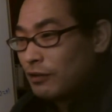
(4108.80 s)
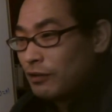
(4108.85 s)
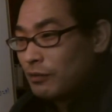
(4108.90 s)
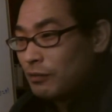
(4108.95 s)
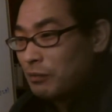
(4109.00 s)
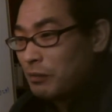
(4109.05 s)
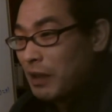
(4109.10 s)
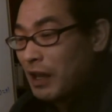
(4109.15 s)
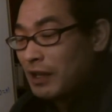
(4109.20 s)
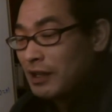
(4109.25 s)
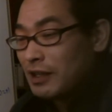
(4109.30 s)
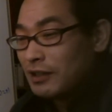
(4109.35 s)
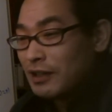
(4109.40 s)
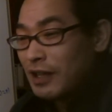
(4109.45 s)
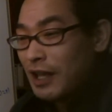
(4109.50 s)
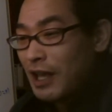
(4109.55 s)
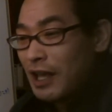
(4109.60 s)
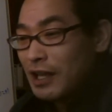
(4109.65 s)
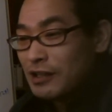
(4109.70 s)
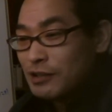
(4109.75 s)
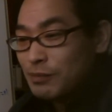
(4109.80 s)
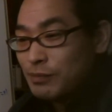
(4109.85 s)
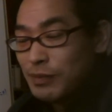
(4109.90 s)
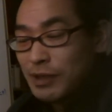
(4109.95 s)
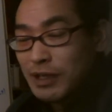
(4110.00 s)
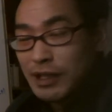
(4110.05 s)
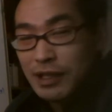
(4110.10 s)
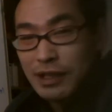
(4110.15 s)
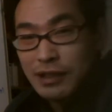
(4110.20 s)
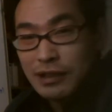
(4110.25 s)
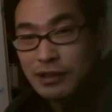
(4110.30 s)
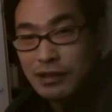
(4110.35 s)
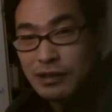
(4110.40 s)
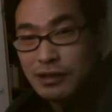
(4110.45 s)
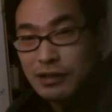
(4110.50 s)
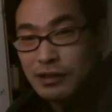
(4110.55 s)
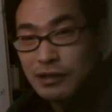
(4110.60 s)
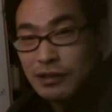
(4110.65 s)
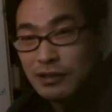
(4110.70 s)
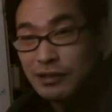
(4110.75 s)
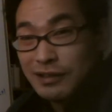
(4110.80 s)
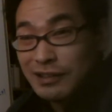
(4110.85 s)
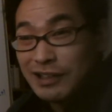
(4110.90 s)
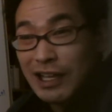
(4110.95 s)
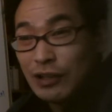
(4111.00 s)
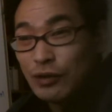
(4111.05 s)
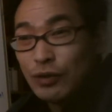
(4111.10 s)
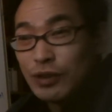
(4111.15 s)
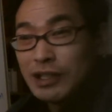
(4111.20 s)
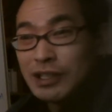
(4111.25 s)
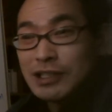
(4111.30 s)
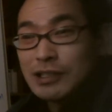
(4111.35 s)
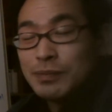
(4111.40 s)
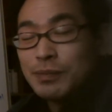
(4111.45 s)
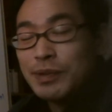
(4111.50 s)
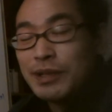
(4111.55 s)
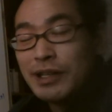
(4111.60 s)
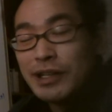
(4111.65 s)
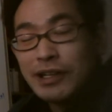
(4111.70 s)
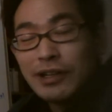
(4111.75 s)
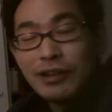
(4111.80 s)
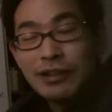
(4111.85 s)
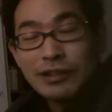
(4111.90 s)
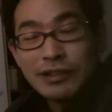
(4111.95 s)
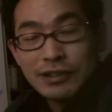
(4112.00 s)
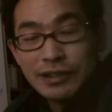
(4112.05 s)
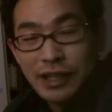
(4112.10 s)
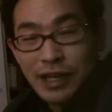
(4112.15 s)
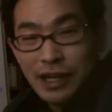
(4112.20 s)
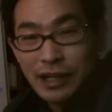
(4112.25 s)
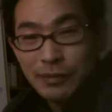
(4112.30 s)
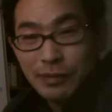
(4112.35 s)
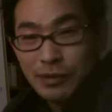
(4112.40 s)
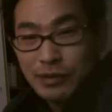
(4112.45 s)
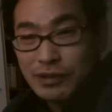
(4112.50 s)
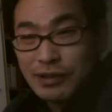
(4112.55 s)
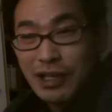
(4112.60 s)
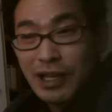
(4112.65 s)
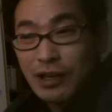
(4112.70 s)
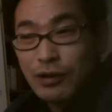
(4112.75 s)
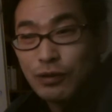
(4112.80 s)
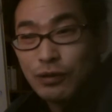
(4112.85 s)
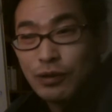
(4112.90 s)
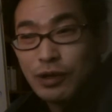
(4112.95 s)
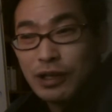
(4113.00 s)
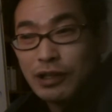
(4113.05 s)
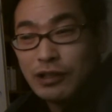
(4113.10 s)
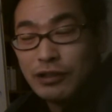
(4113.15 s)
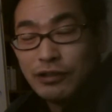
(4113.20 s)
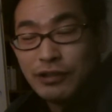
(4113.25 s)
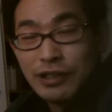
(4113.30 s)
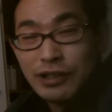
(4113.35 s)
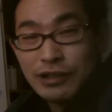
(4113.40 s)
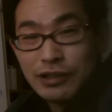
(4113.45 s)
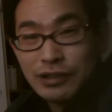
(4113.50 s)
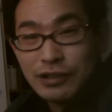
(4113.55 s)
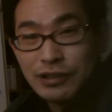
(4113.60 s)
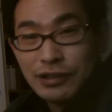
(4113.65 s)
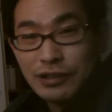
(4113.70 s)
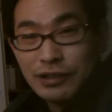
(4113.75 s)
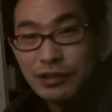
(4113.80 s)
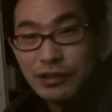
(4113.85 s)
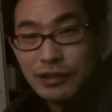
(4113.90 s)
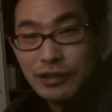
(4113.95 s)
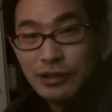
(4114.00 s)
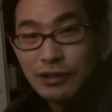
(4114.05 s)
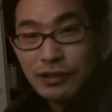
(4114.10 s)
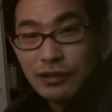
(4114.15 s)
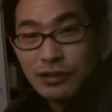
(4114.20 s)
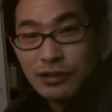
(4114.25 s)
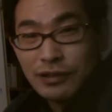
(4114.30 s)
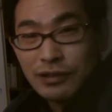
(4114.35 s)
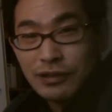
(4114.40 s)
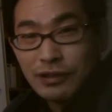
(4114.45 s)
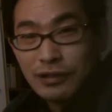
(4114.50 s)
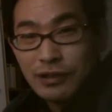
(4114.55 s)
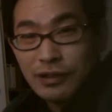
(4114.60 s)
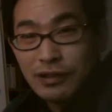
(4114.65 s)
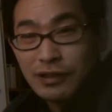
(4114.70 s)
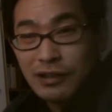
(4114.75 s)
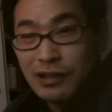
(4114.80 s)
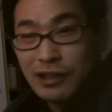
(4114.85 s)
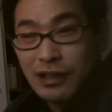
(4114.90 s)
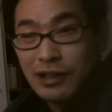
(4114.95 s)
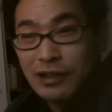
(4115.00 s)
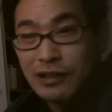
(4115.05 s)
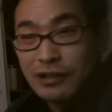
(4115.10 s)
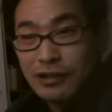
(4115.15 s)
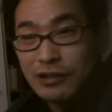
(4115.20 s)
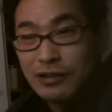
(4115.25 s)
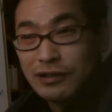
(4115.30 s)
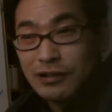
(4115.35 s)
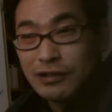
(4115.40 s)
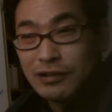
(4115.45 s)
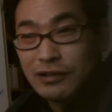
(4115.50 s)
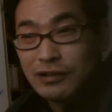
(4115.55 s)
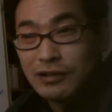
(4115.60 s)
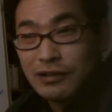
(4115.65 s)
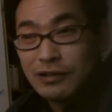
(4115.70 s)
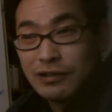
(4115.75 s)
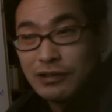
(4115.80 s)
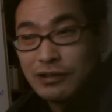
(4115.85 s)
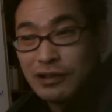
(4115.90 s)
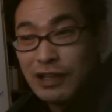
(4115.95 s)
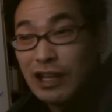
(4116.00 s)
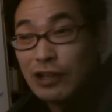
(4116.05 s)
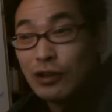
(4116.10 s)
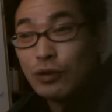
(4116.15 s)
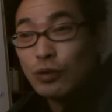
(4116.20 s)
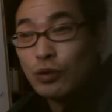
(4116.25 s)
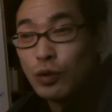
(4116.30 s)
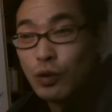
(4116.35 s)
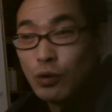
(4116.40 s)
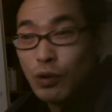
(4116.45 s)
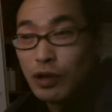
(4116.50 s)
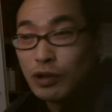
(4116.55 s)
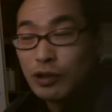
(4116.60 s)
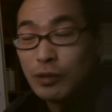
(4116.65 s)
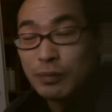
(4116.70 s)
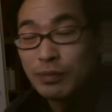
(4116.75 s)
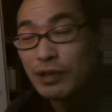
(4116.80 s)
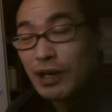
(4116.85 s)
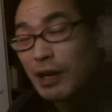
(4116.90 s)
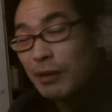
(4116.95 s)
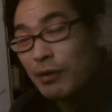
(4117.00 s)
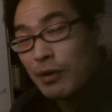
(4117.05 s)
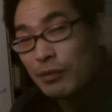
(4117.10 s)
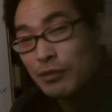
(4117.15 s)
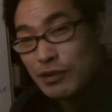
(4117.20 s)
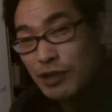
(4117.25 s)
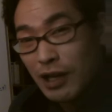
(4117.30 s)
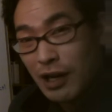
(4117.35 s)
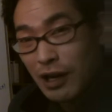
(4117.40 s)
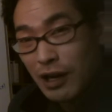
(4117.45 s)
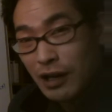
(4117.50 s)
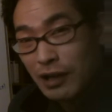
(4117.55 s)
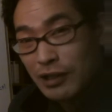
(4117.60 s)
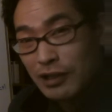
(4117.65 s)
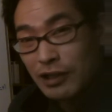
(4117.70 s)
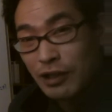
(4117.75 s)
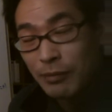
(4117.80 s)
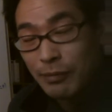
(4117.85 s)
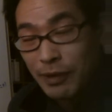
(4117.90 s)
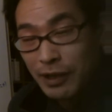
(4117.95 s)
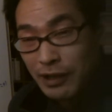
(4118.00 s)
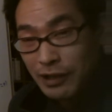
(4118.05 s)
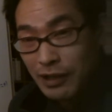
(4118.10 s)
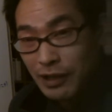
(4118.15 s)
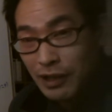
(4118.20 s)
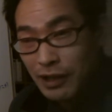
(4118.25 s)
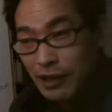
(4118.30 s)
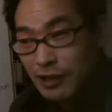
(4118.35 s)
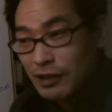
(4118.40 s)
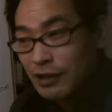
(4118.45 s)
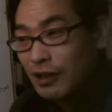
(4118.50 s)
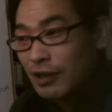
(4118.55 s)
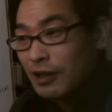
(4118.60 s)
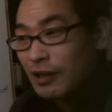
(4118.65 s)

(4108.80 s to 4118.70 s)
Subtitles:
making the ends meet. They don't experience that because they are already rich and they don't know what the problems are in America, and